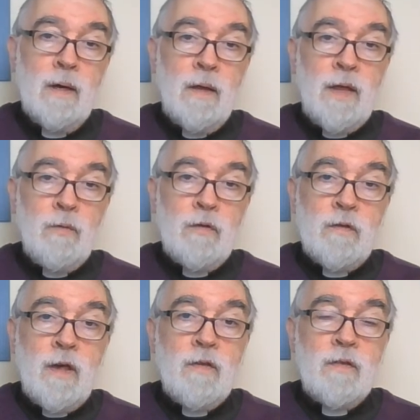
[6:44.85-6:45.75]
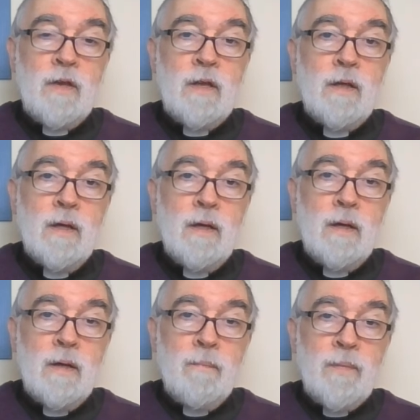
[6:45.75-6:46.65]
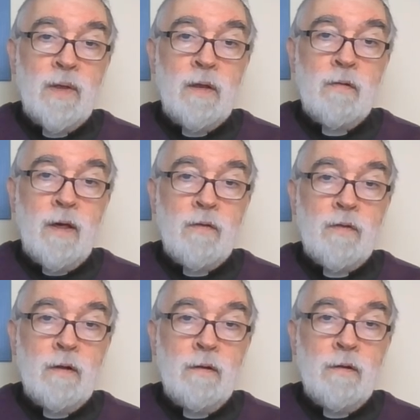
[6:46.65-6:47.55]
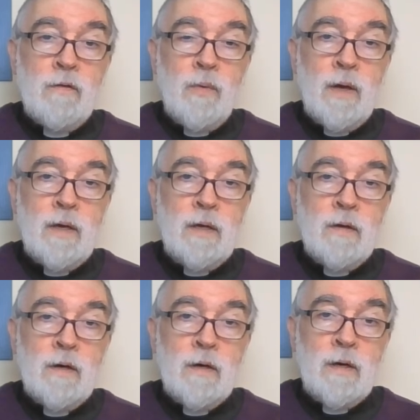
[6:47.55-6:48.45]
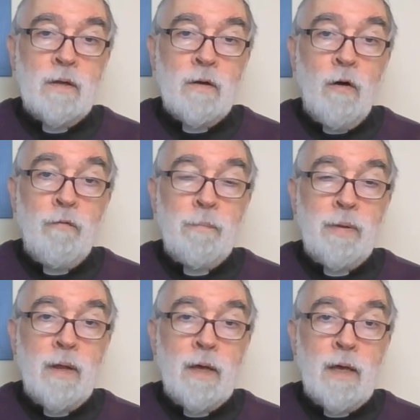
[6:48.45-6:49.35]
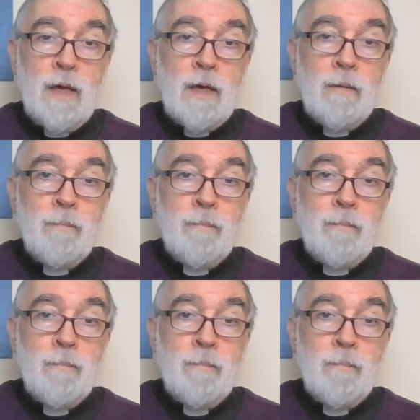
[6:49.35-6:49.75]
And that was tested in his last illness, where he died of the plague.